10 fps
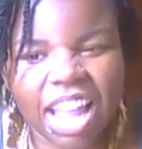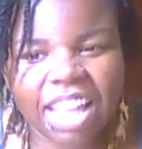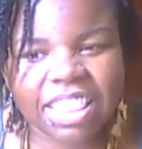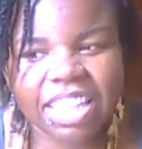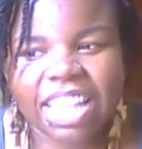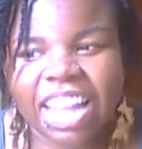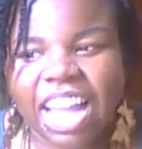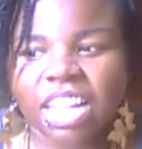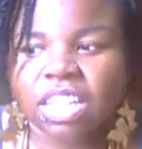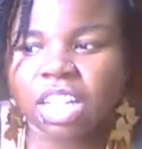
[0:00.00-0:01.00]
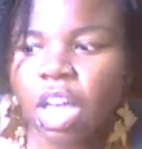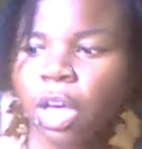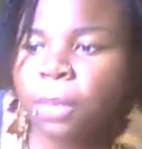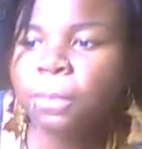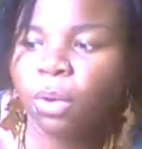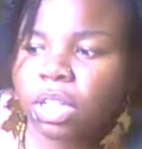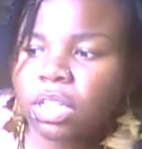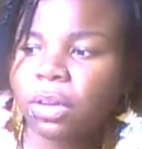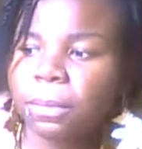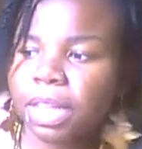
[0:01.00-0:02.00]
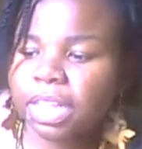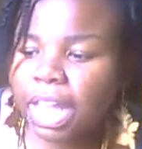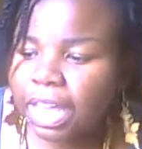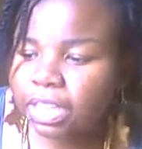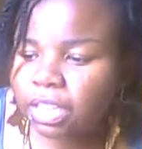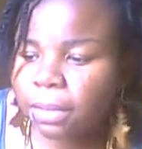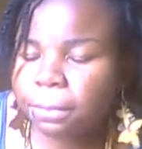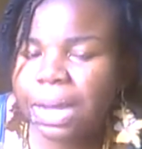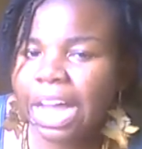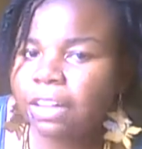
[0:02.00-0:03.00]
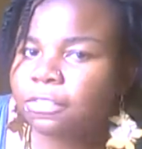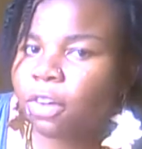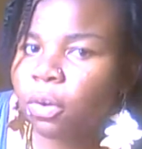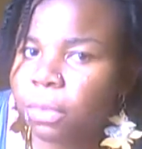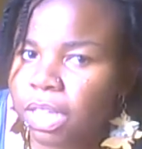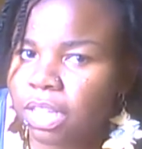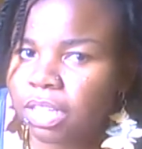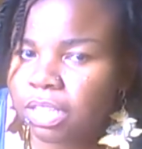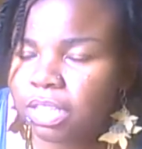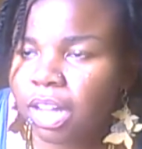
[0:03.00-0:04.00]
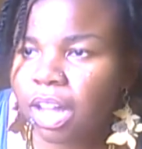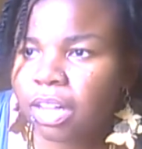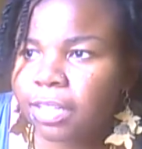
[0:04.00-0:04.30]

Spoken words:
And I think that kind of brought a little bit of like the biphobia